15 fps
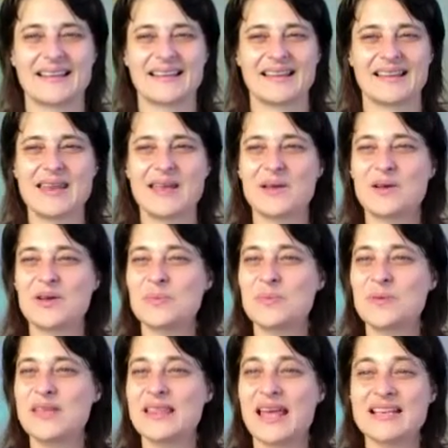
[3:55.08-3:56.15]
And it could
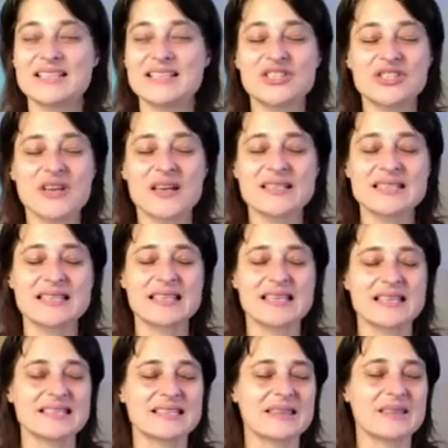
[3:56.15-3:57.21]
be that it's just
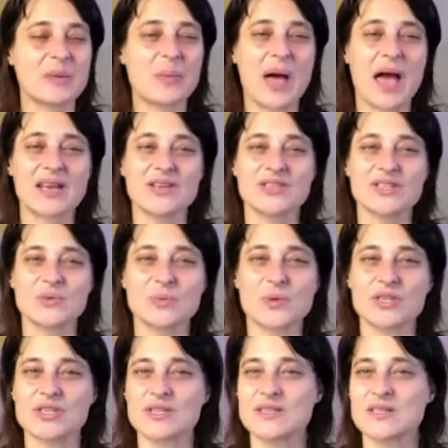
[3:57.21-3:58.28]
this, that the body just
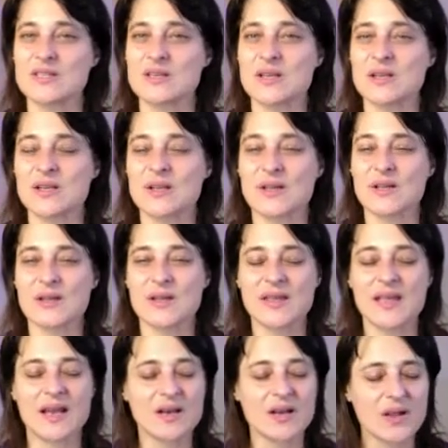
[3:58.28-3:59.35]
wishes to
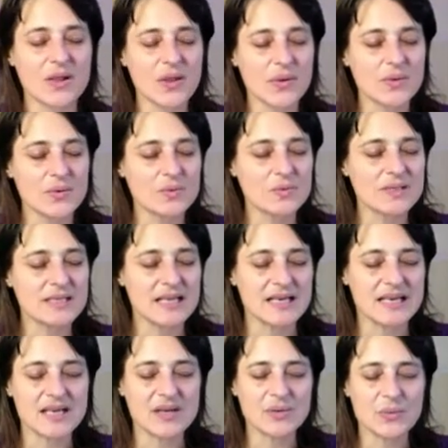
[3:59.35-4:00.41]
get closed
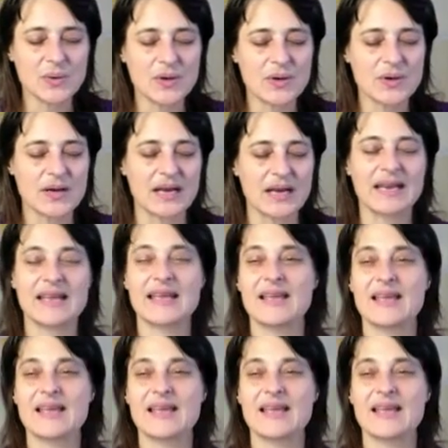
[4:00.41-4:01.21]
and inward and